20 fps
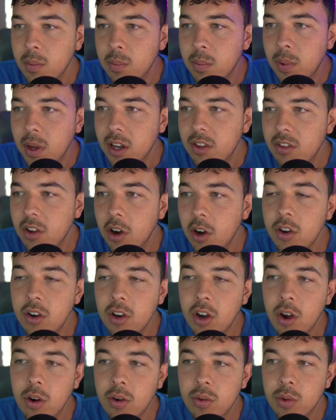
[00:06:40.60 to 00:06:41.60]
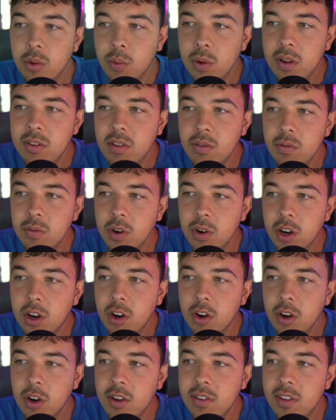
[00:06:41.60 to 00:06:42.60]
But it's hard to know the reason for
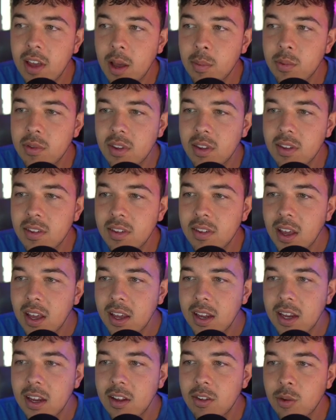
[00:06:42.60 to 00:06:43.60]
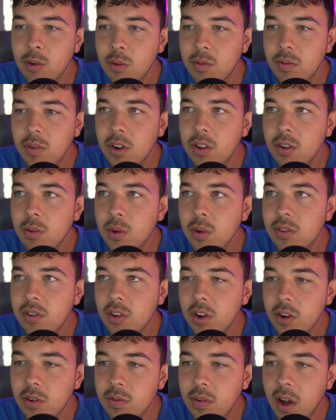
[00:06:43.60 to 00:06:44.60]
Akuri's absence. He's a
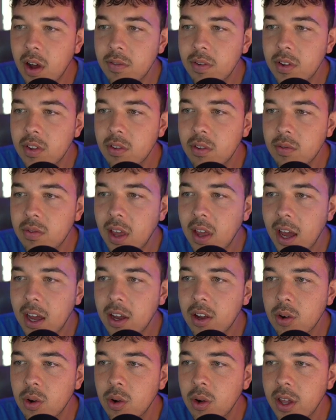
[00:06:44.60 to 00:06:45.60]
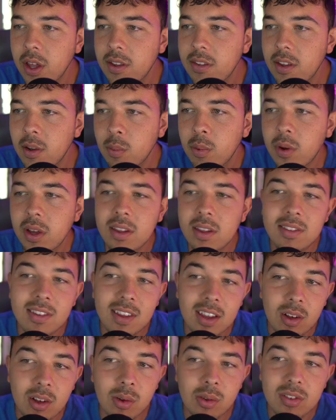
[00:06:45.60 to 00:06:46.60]
reserve offensive tackle and didn't play a
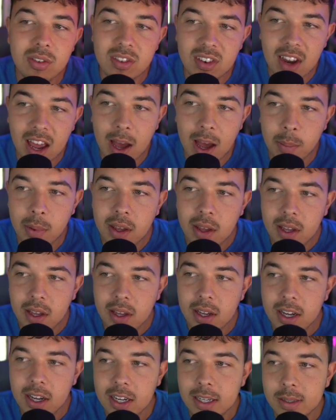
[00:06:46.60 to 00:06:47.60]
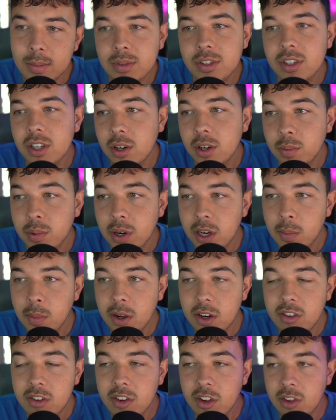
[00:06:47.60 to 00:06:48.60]
single snap. So pretty
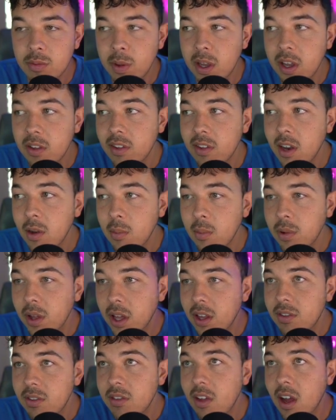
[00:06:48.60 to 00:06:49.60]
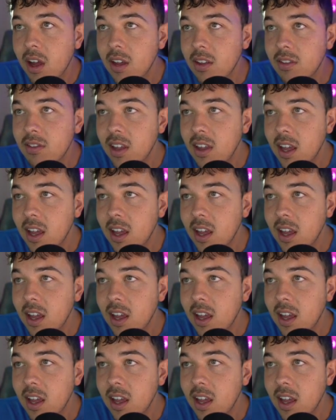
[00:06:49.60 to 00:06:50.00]
much just because he didn't play, his stock is